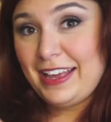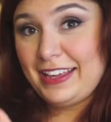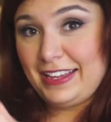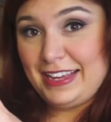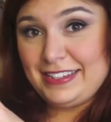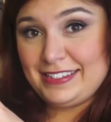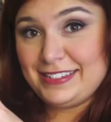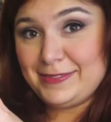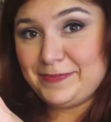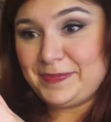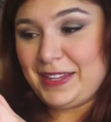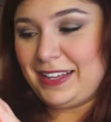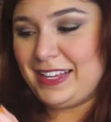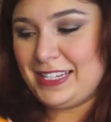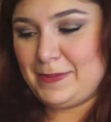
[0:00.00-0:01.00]
yes,
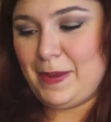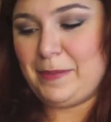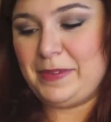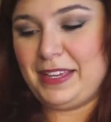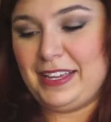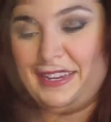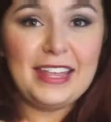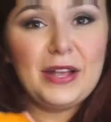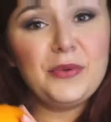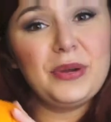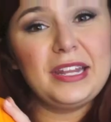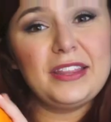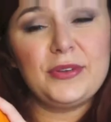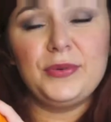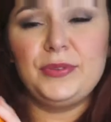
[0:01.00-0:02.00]
it's a pumpkin. I think one
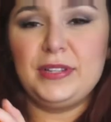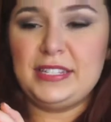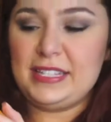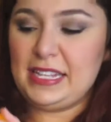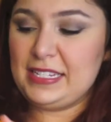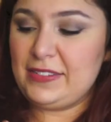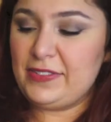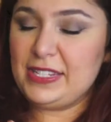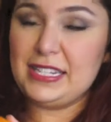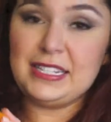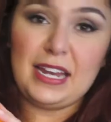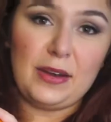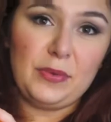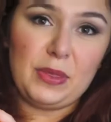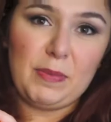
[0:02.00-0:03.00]
of the coolest things I've seen
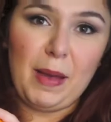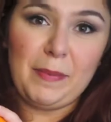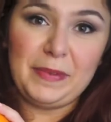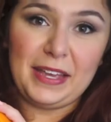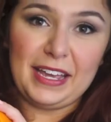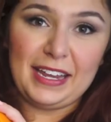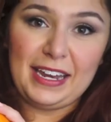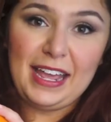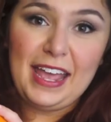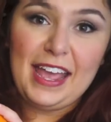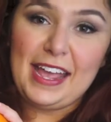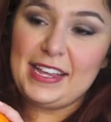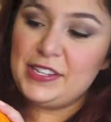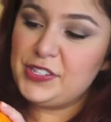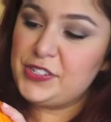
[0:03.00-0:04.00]
done with a pumpkin
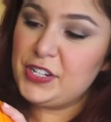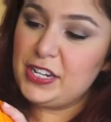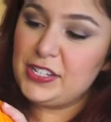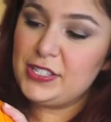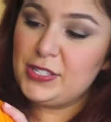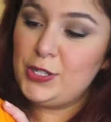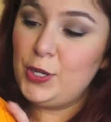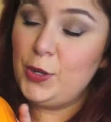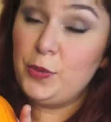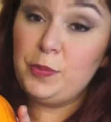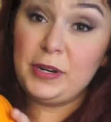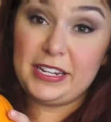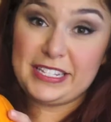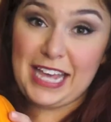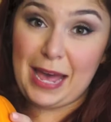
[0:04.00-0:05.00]
is just to
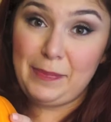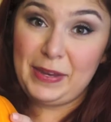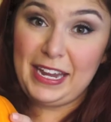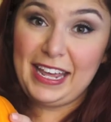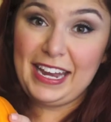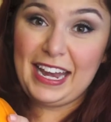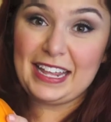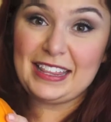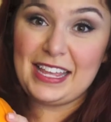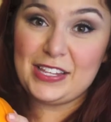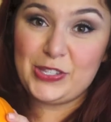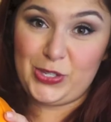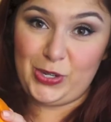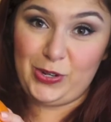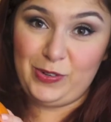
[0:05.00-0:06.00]
put a tap in it and then
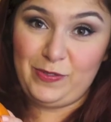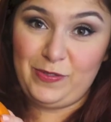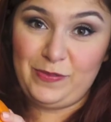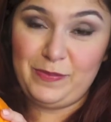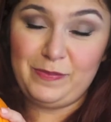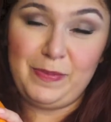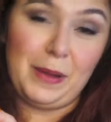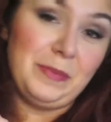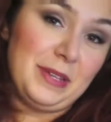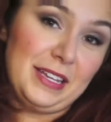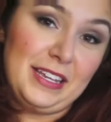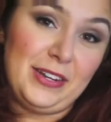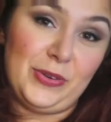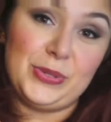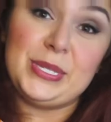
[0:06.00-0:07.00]
serve
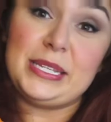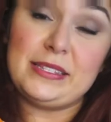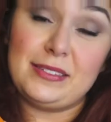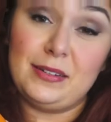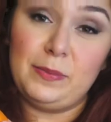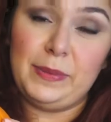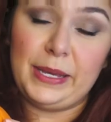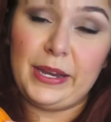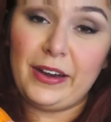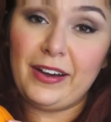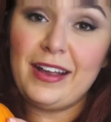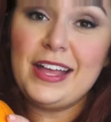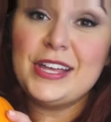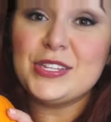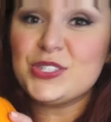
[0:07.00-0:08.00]
pumpkin or seasonal beer
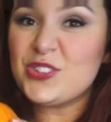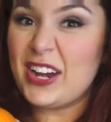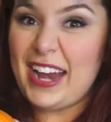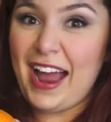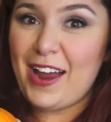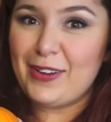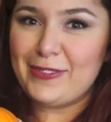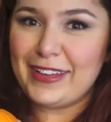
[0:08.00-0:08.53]
straight out of